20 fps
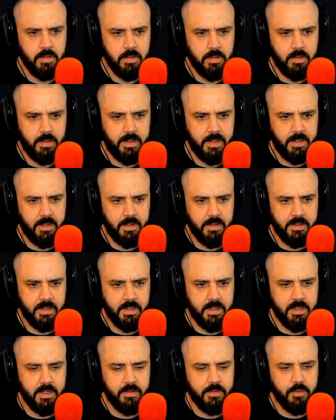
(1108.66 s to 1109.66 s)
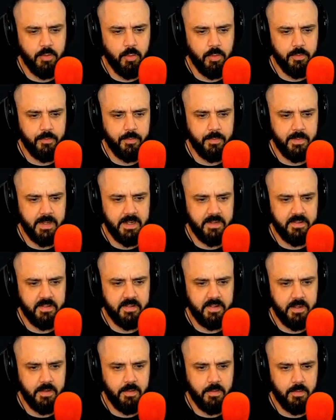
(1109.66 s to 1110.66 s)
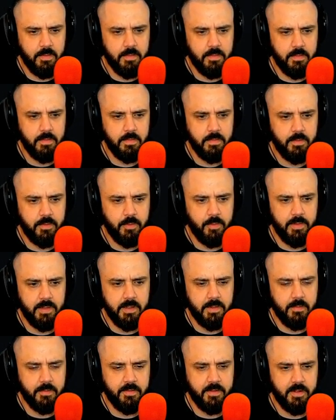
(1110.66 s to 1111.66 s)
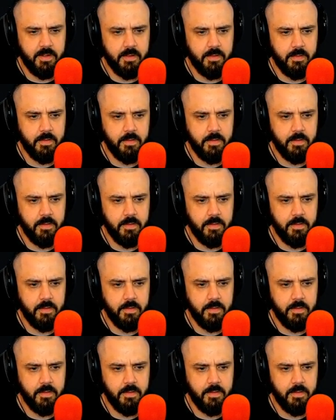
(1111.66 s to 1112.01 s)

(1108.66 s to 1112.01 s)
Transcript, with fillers: Yeah, I think he's going from that cell to another cell.